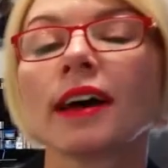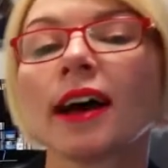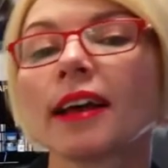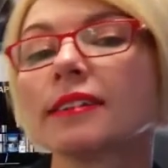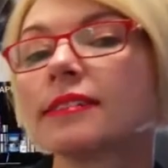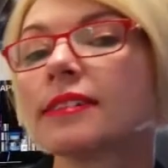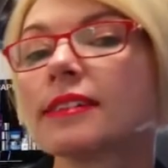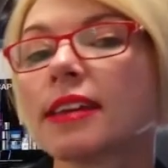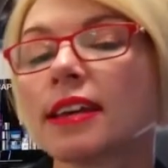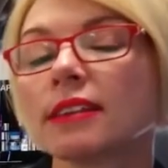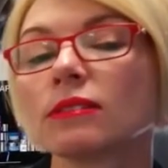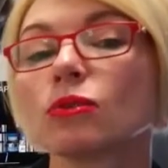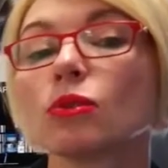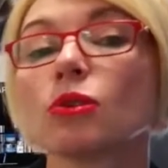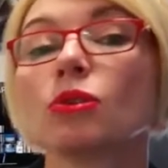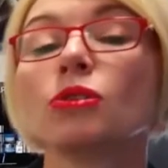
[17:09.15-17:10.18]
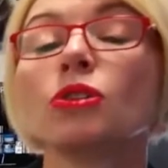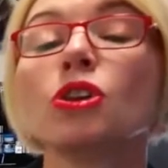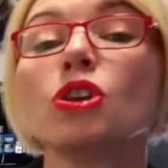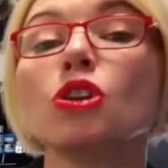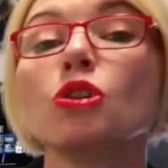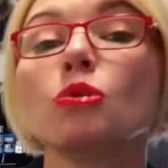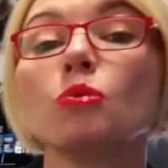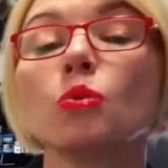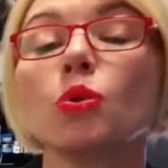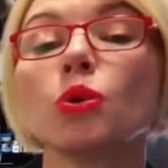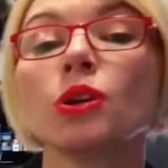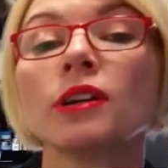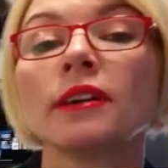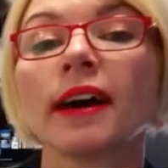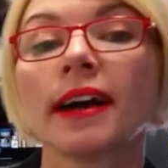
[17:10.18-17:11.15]
underneath or new
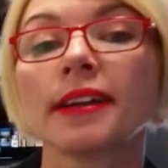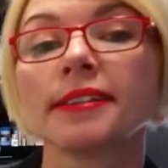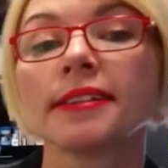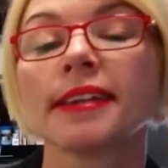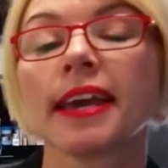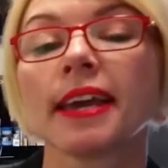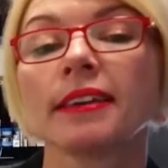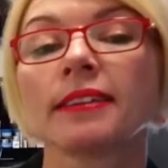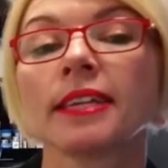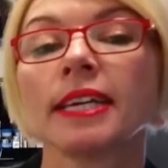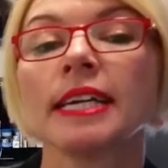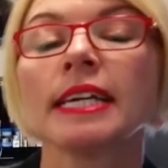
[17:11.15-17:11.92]
wood underneath.